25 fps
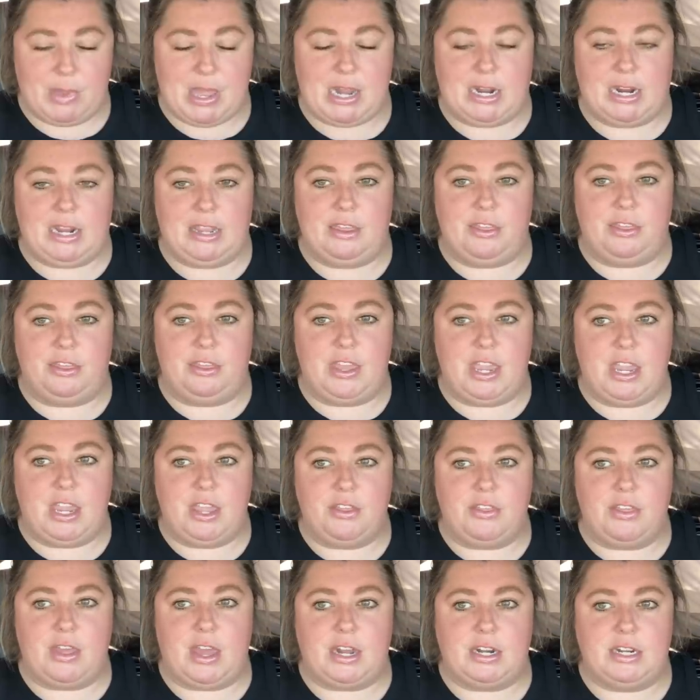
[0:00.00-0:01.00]
And I
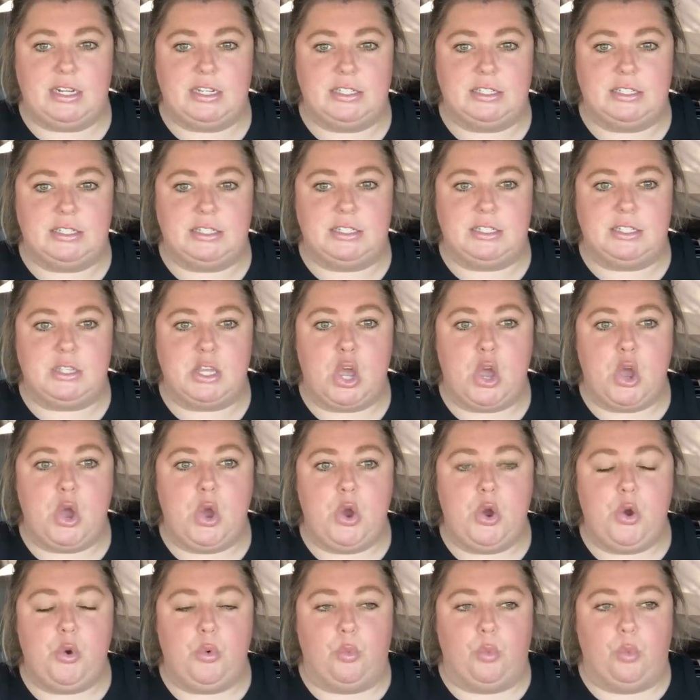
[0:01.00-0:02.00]
think that is
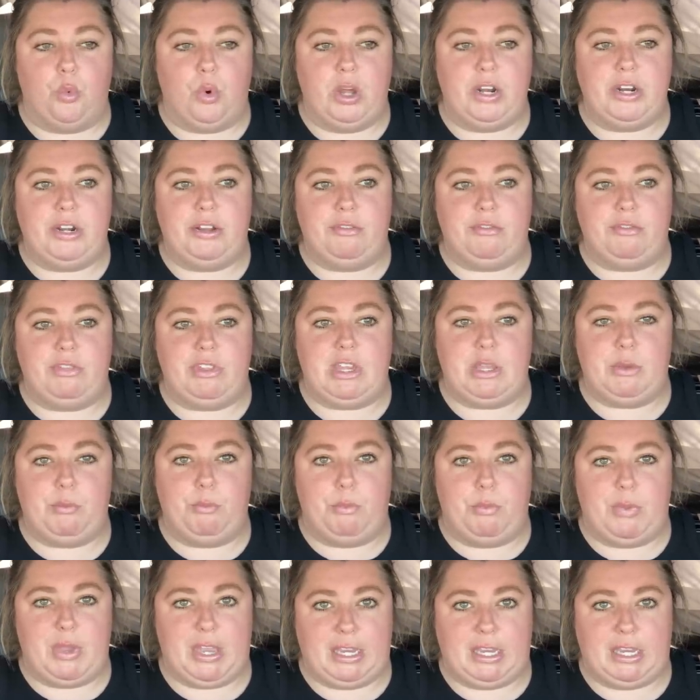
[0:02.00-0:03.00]
one of the
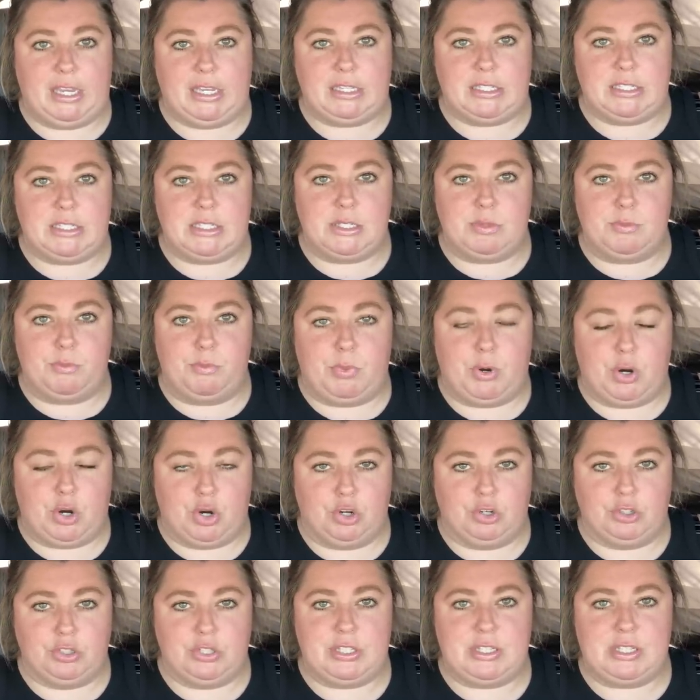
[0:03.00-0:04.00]
biggest
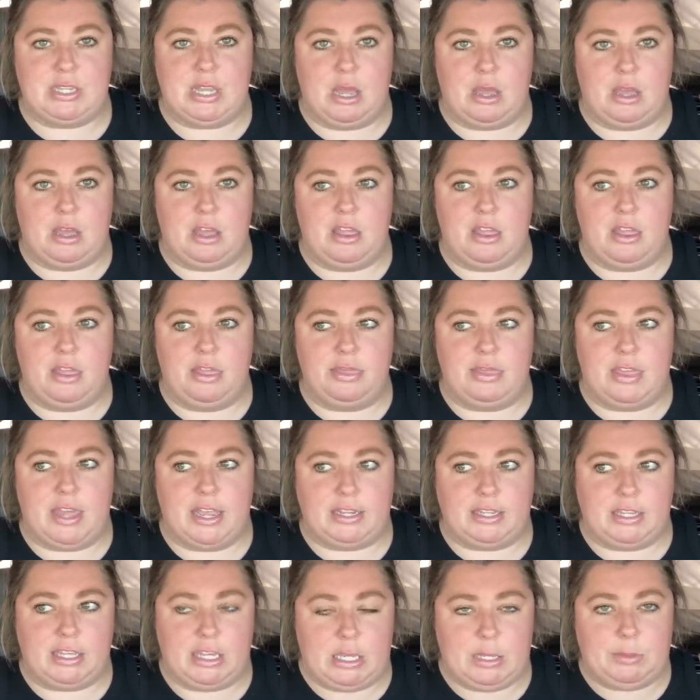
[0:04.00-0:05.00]
parts
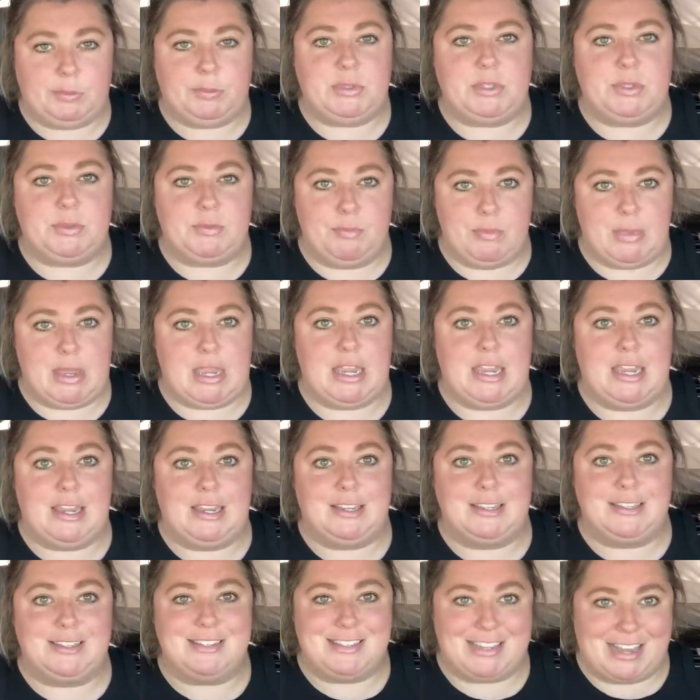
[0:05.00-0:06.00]
that keeps
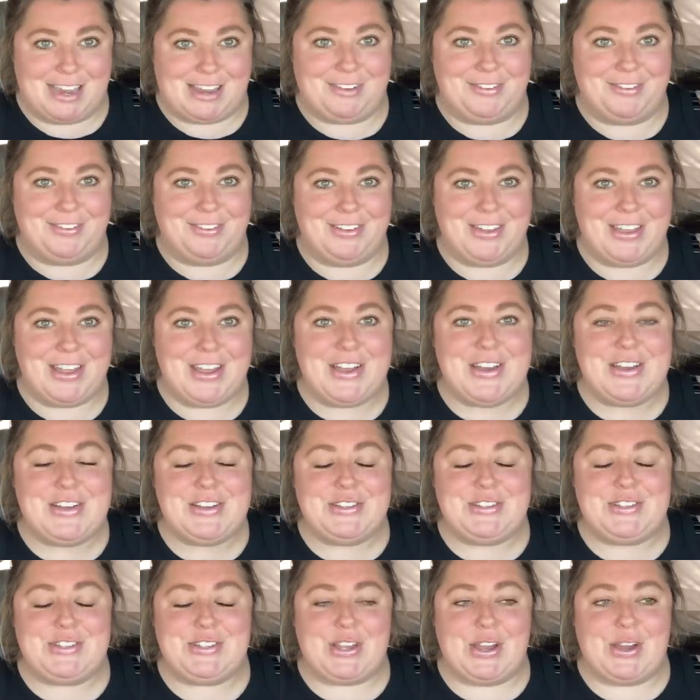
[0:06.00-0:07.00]
me safe.
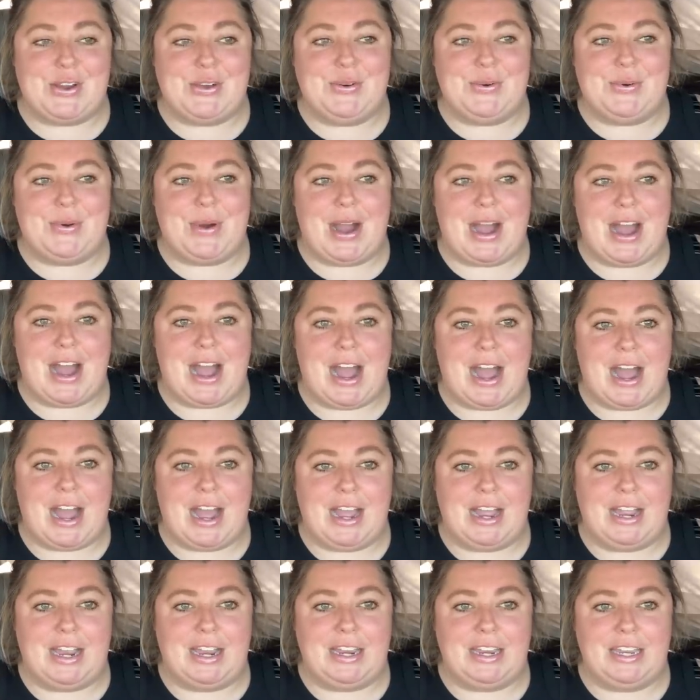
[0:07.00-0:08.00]
So
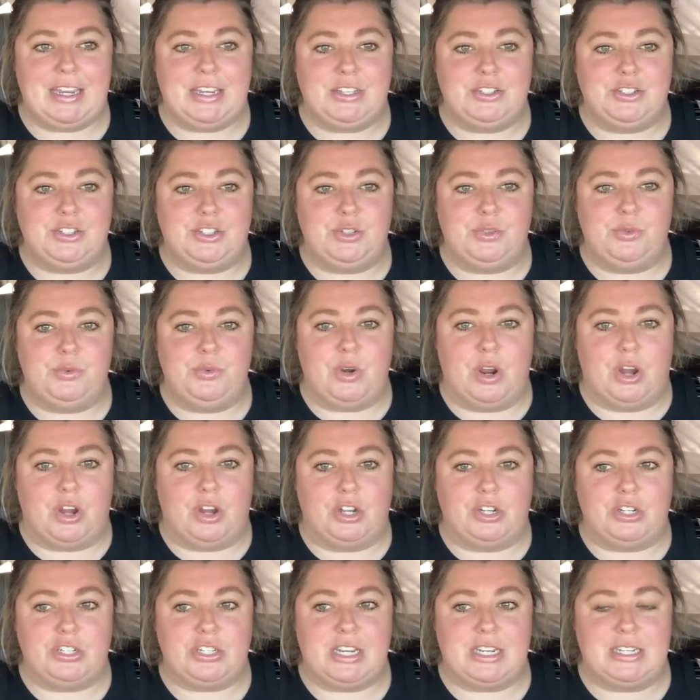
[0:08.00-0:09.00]
I do
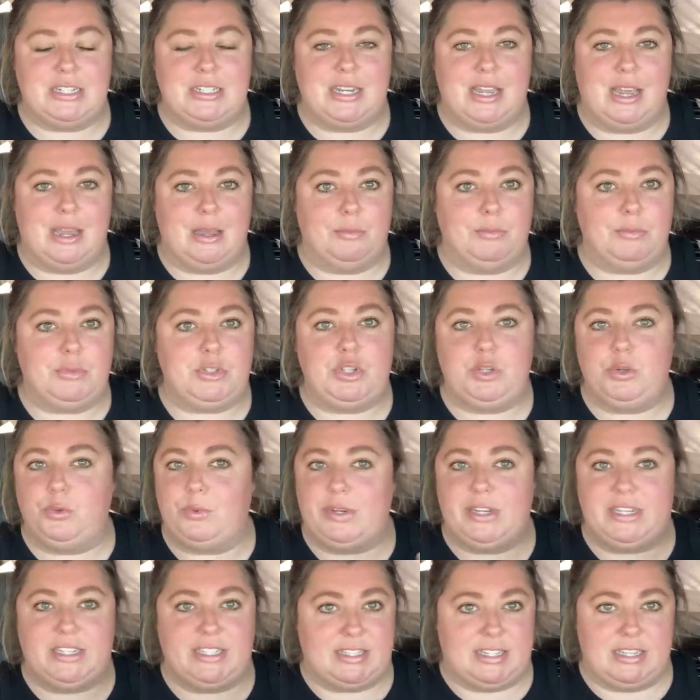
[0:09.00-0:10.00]
not attempt to
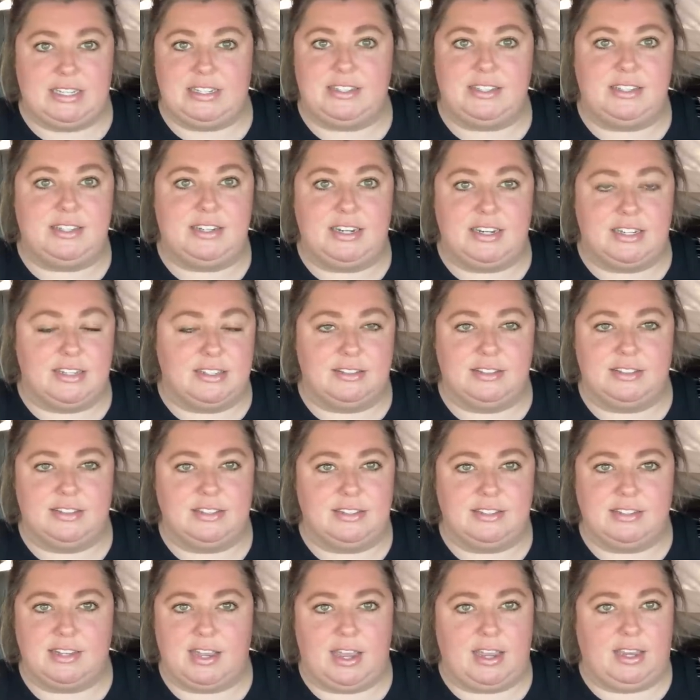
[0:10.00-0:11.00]
exist in
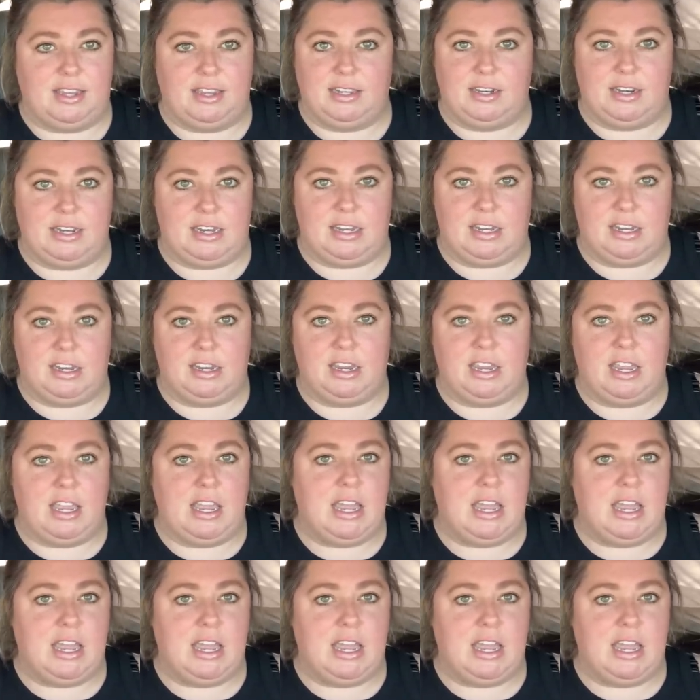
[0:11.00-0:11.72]
society